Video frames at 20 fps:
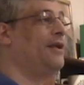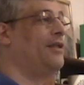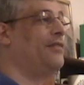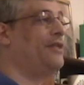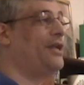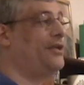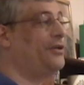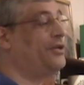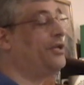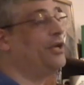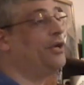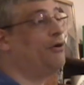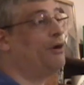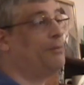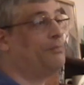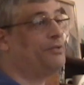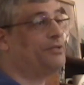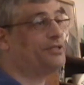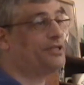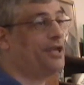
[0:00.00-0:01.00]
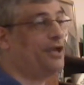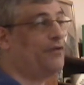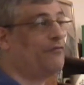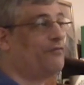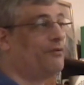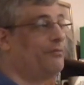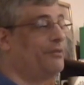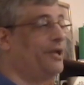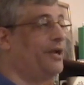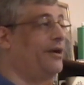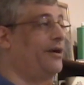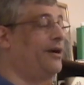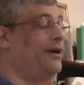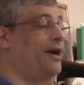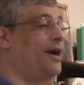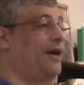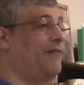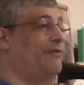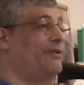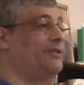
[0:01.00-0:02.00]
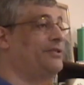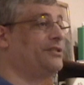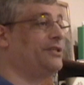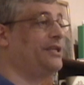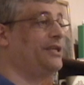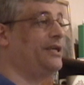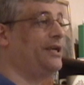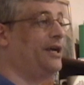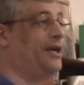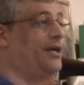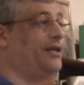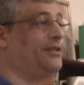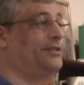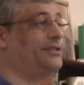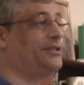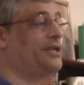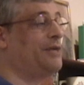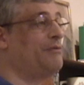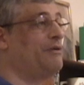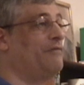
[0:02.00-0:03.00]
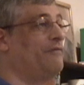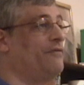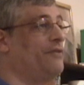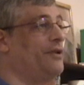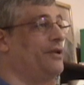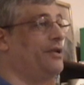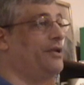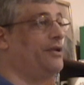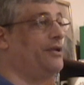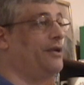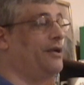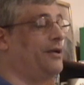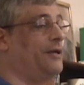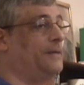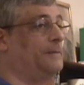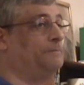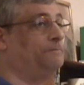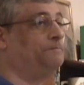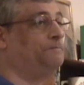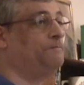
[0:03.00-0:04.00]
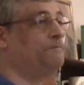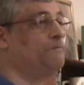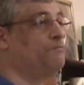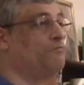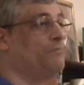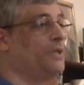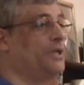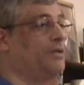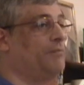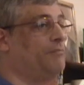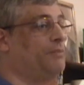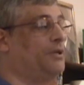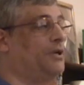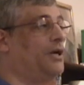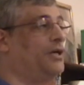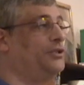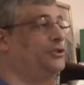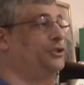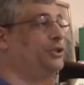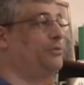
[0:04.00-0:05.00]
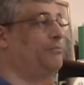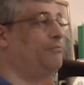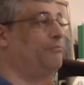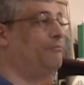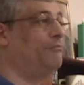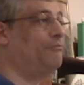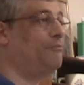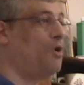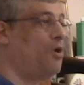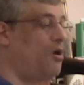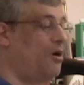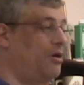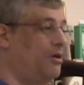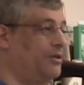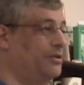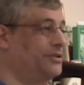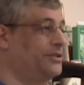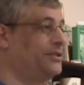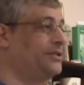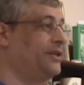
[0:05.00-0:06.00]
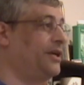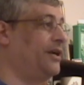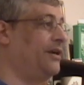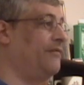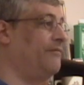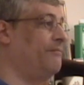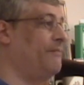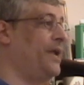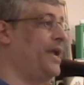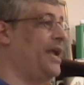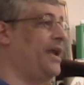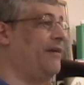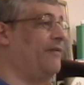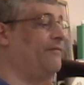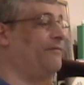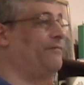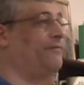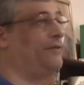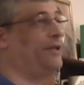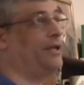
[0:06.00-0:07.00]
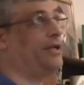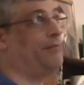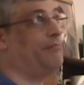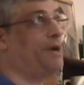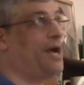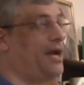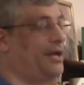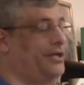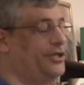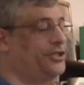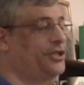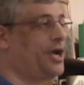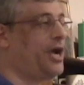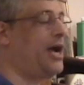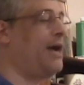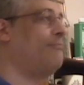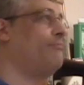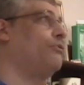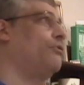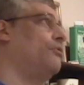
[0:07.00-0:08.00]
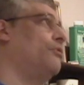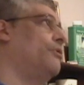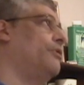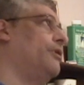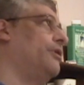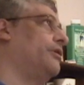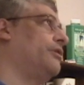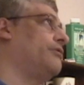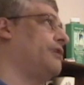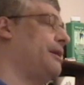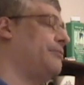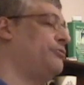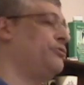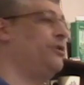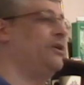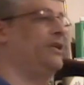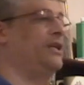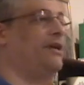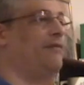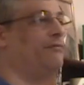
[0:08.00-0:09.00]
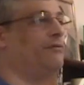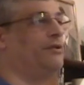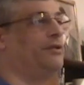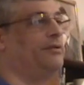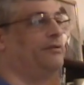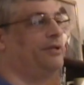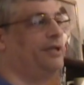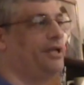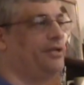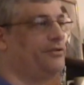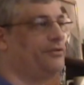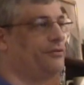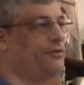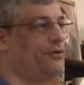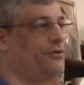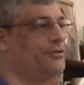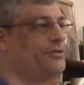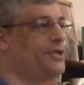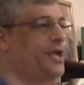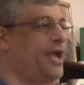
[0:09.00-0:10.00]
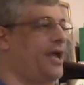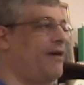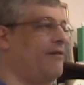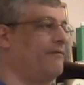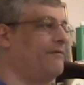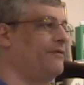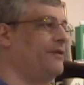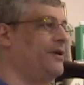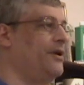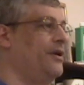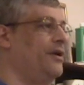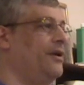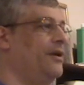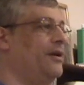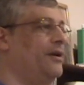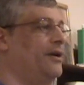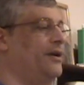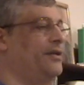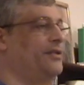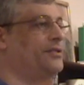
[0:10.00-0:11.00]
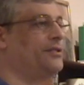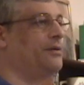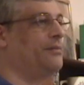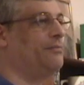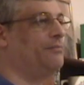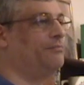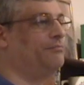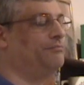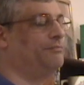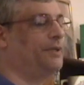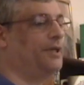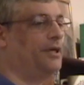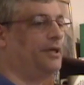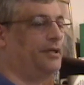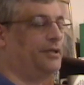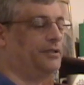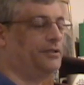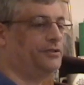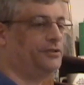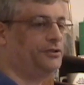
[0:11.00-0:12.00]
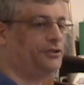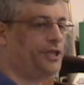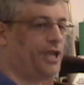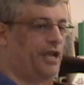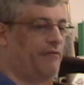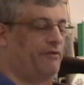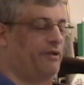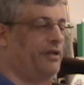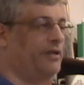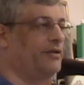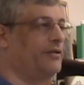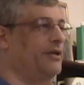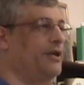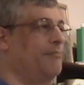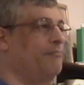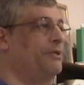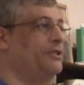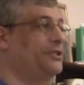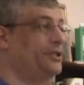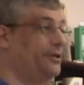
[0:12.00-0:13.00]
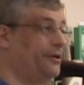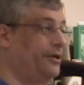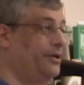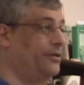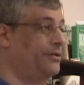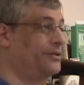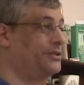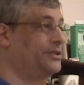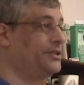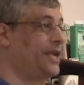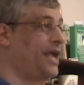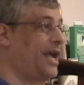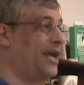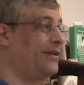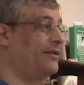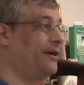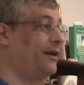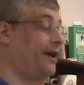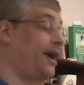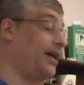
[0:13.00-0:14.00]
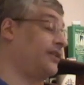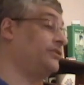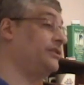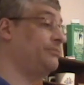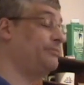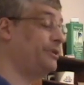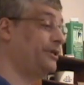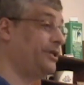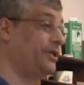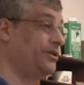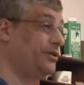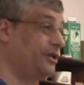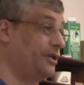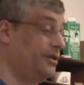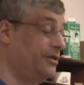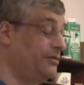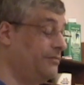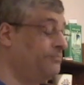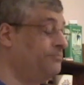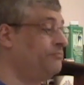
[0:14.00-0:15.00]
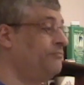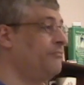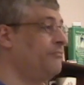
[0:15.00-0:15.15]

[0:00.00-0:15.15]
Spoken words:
Then you can go up the scale from there. Obviously, some of the larger malls may have like a Body Shop or Crabtree and Evelyn. Each of those have some shaving materials that are actually pretty good.